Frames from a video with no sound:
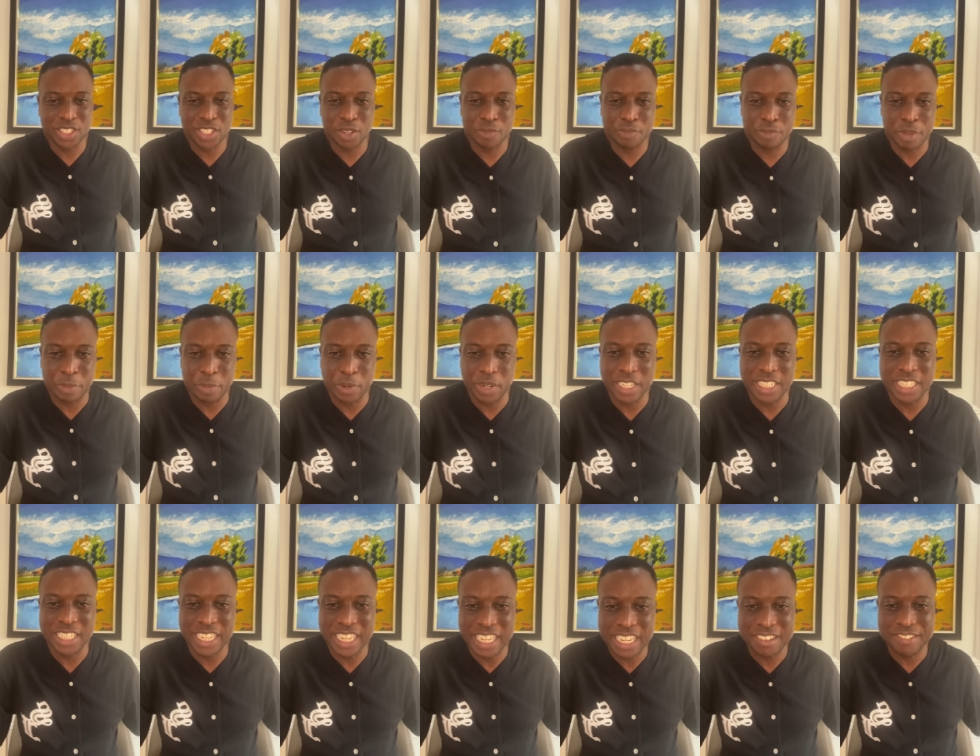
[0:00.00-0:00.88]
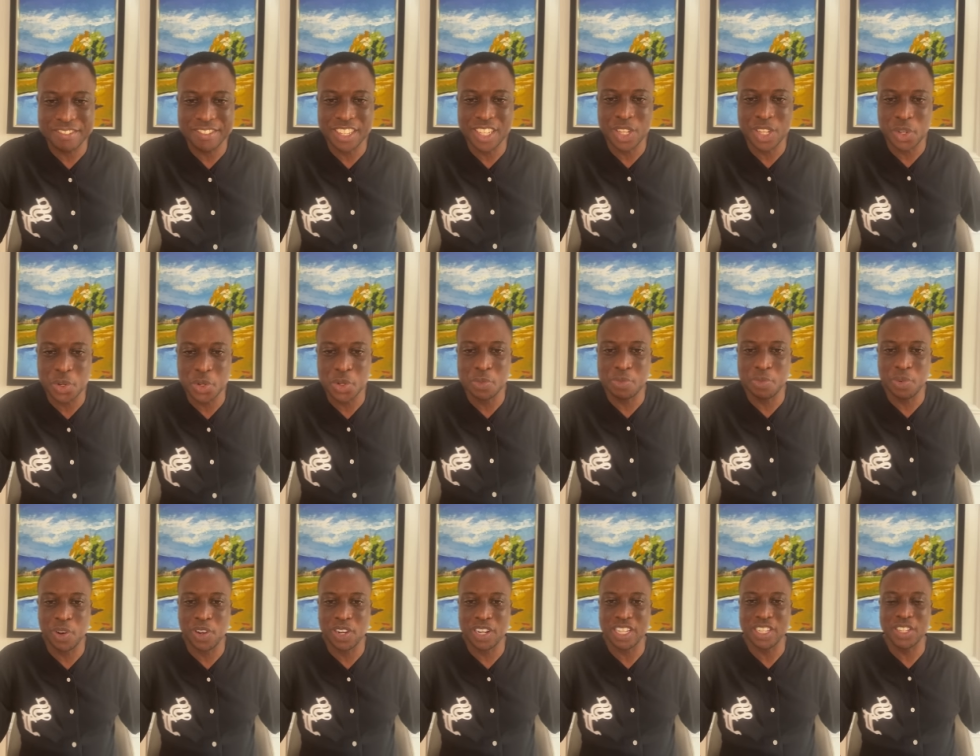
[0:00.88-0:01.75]
Some people it's evening.
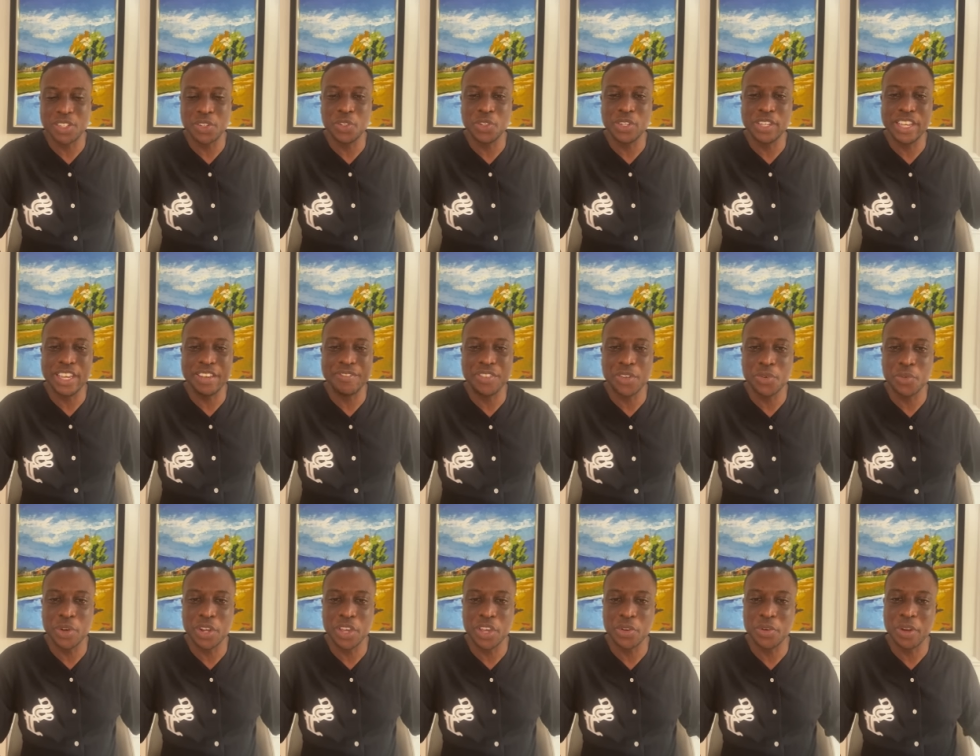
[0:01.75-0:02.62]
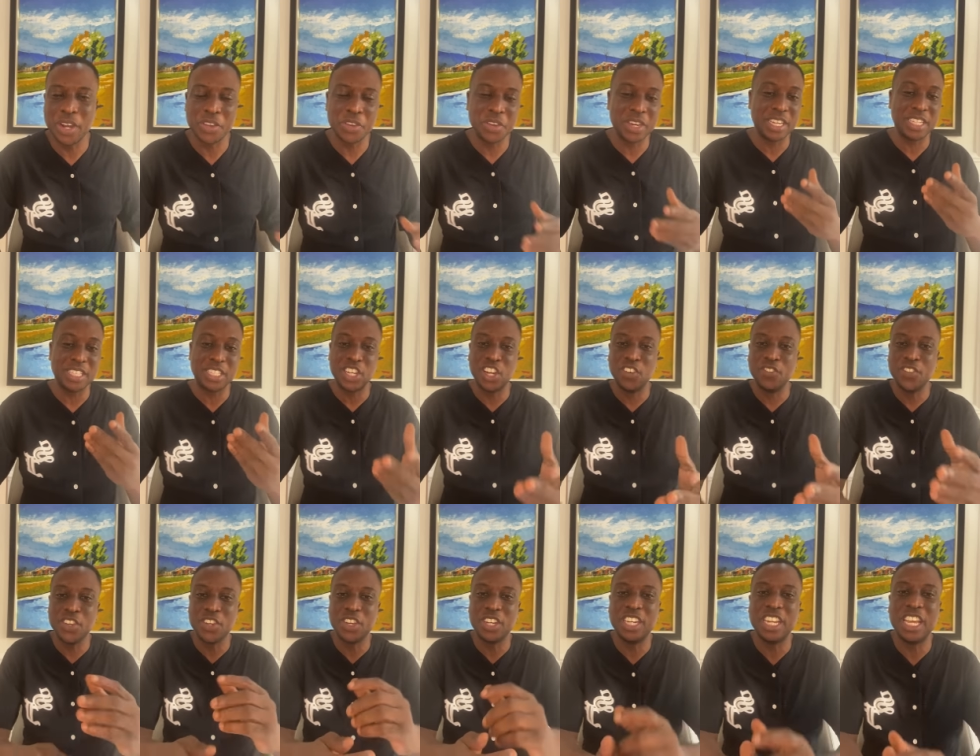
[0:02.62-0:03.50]
Good morning, good evening, where you are. You can
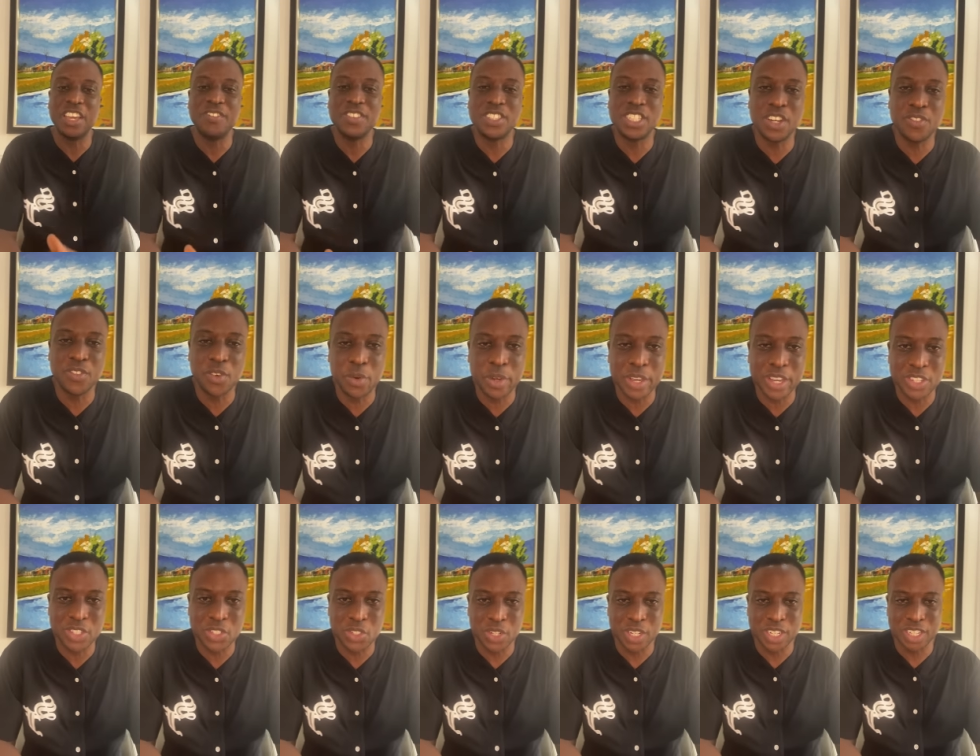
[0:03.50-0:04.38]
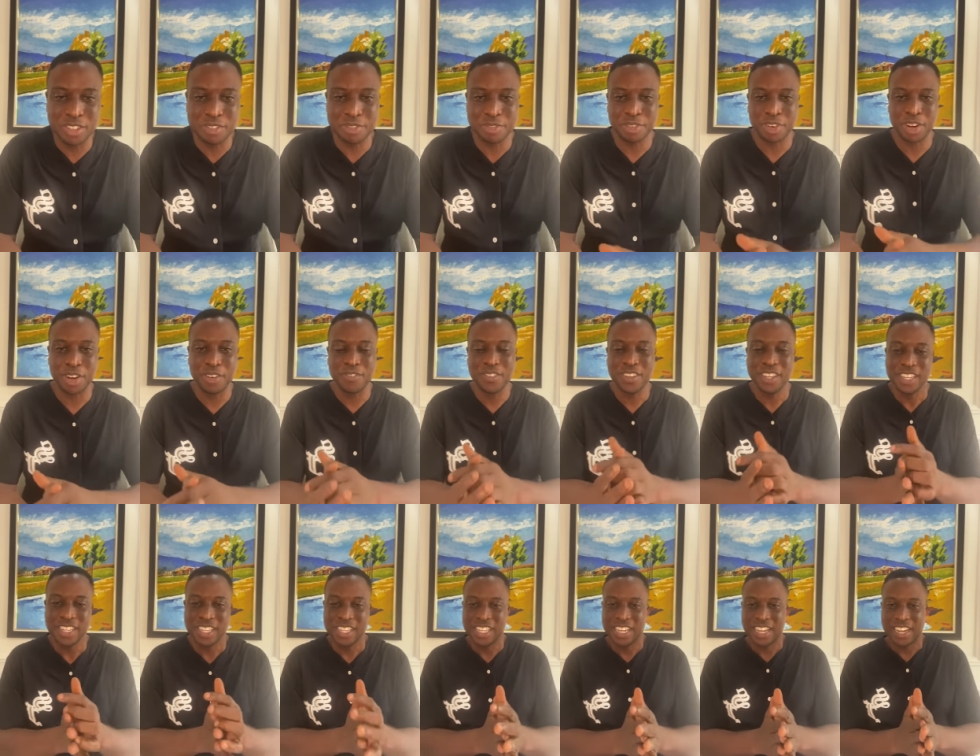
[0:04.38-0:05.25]
tell me your name, tell me where you're joining from.
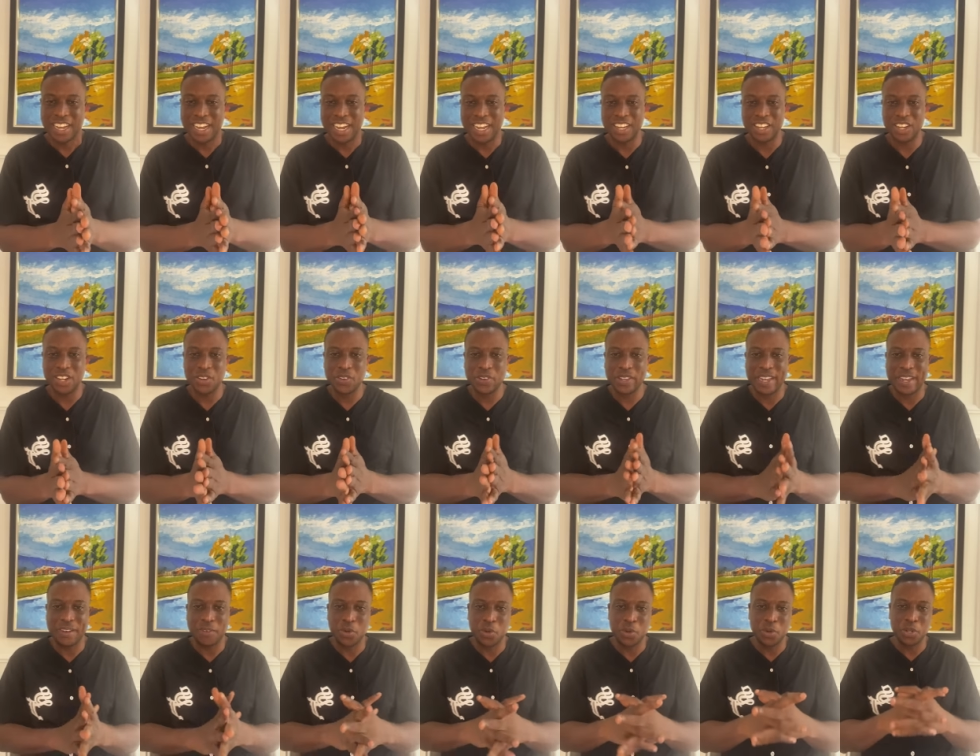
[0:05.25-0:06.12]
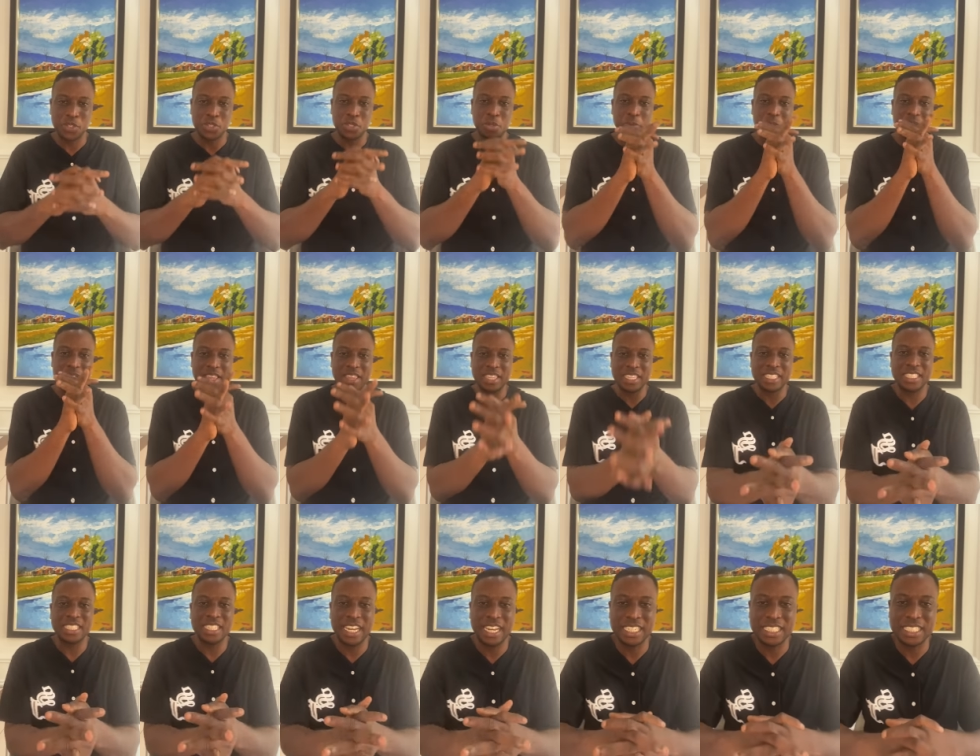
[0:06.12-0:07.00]
Hallelujah. We want to make
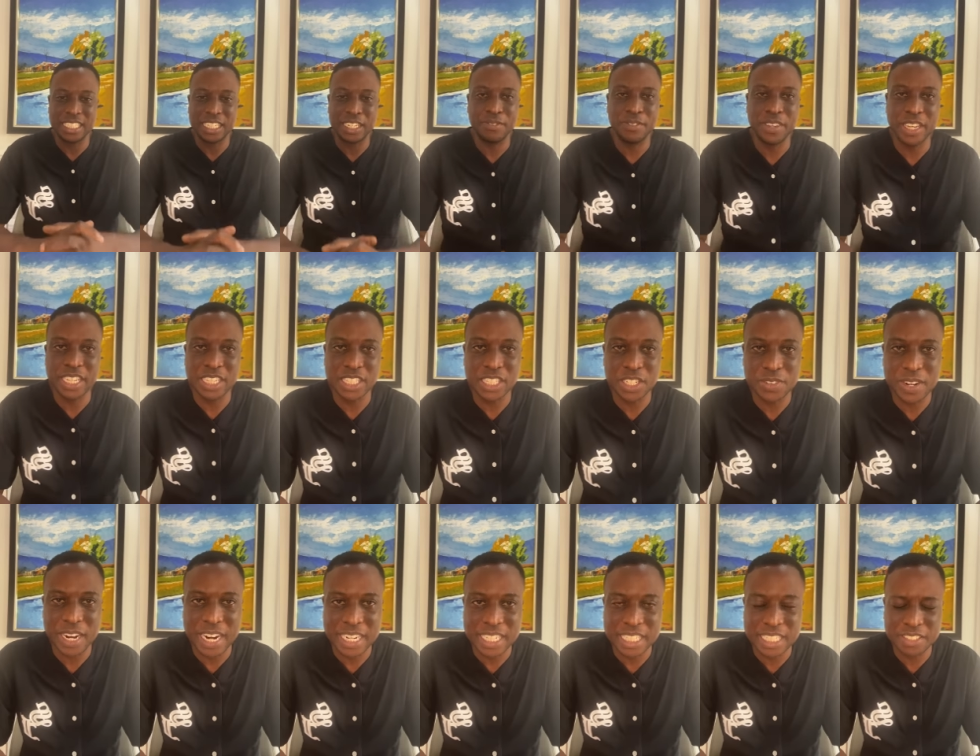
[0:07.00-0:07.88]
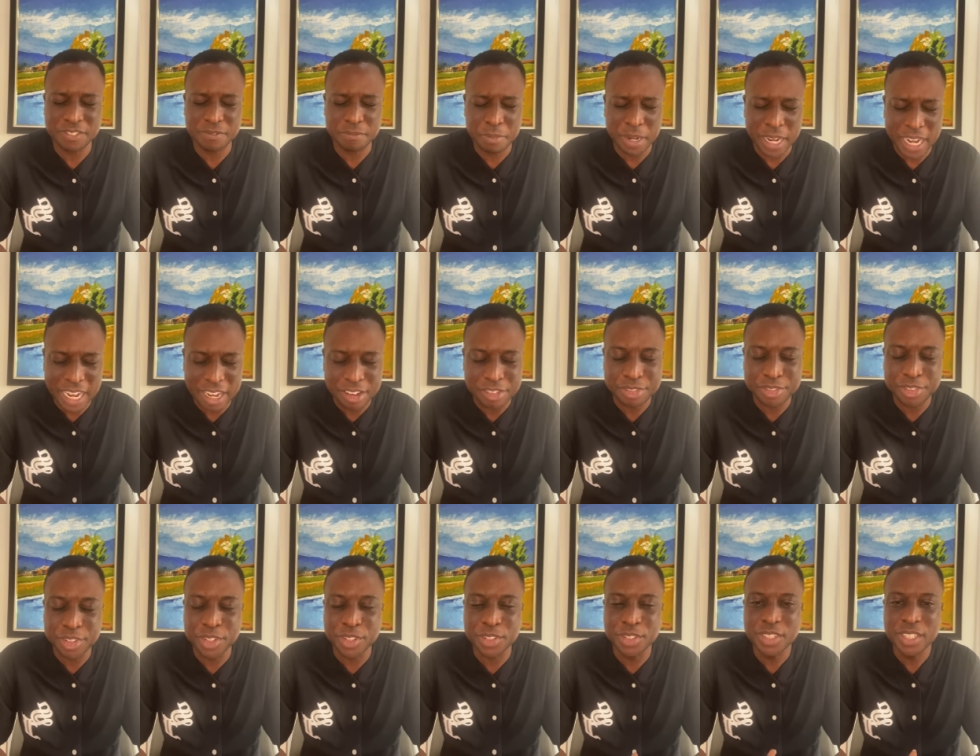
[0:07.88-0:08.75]
this as um, interactive,
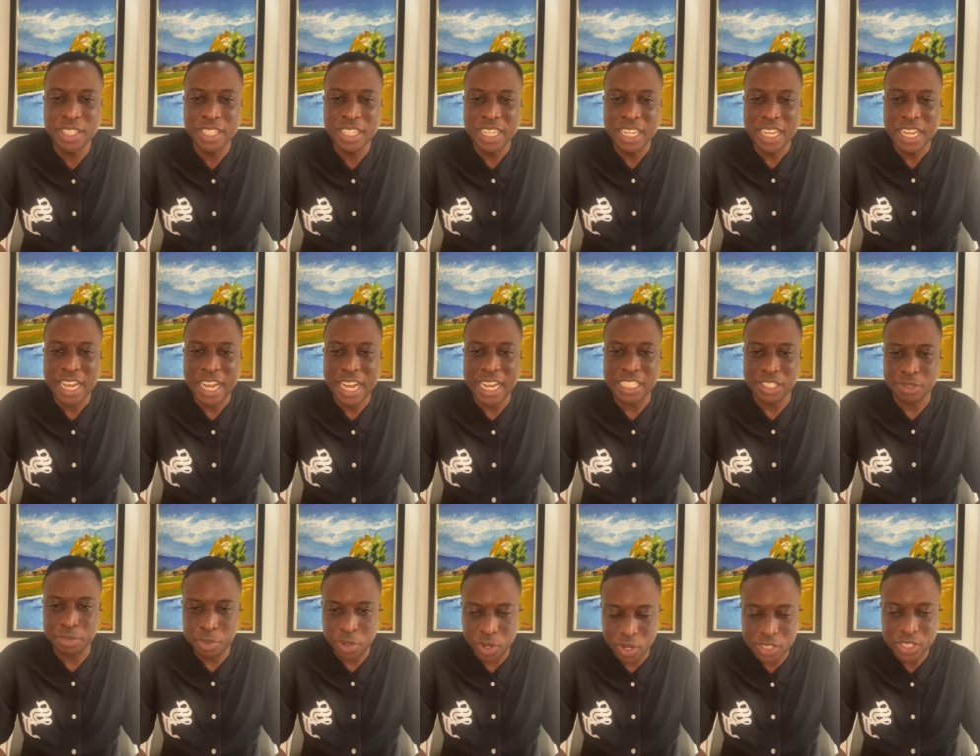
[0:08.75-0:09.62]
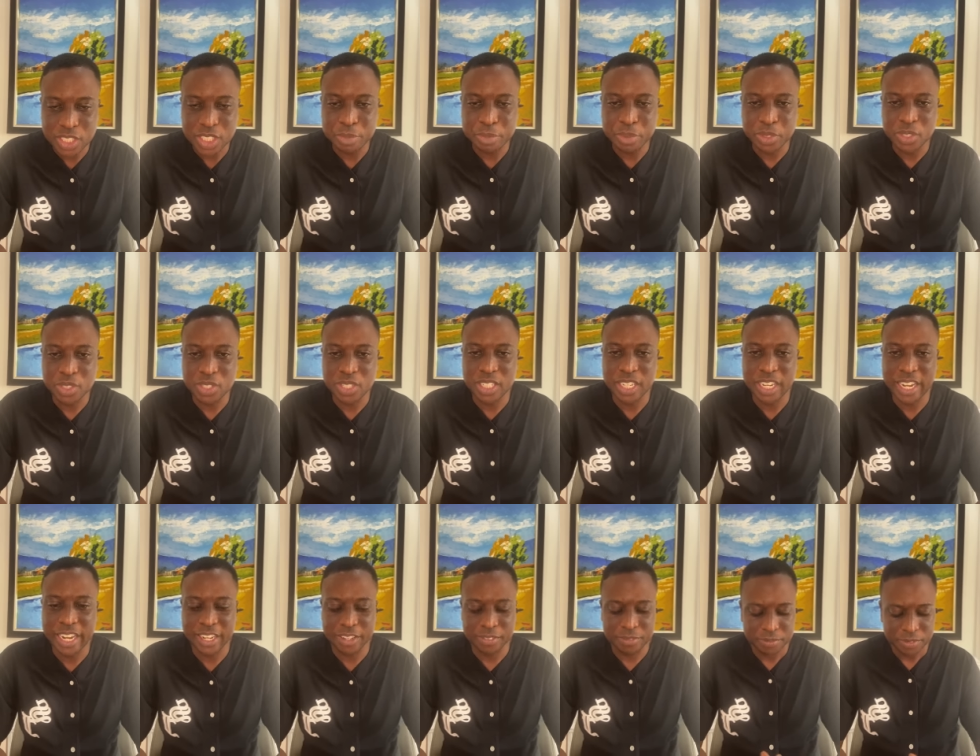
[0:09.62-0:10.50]
powerful as possible
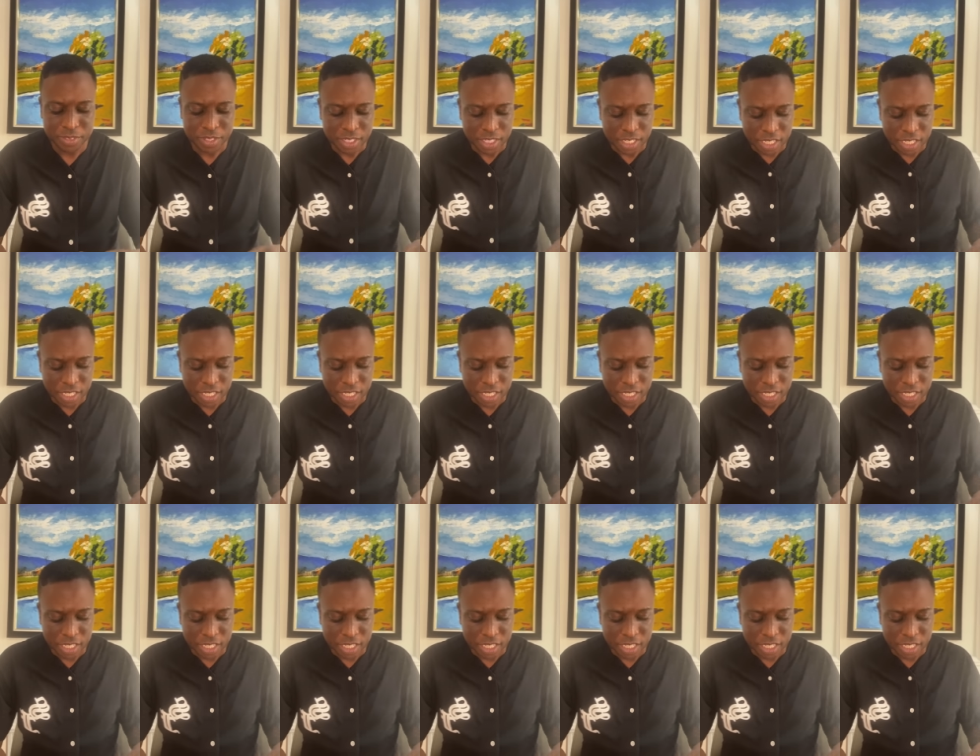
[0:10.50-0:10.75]
today.